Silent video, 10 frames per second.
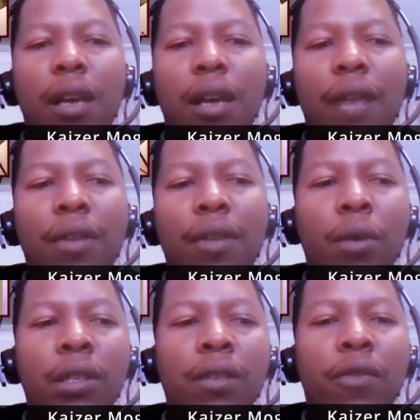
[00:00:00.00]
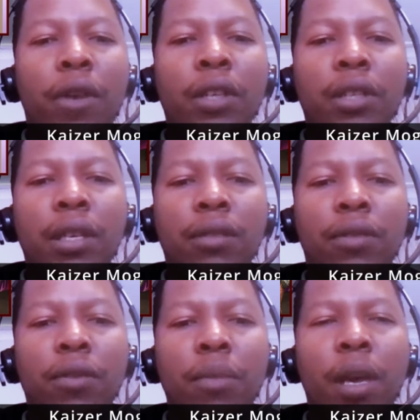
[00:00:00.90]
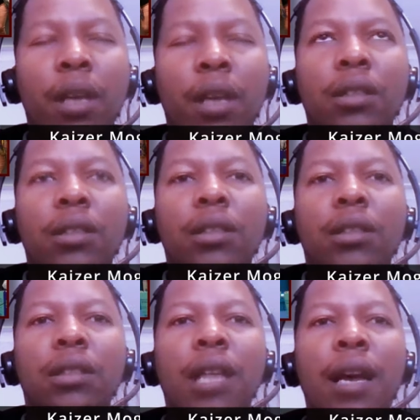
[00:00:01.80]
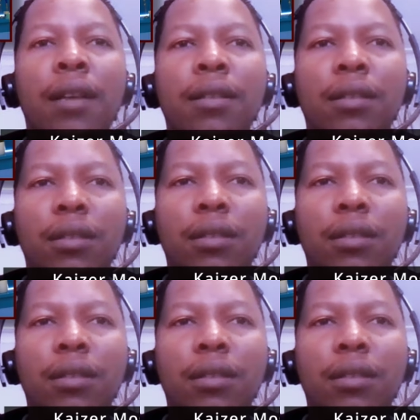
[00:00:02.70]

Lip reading: I think what differentiates filmmakers is a style,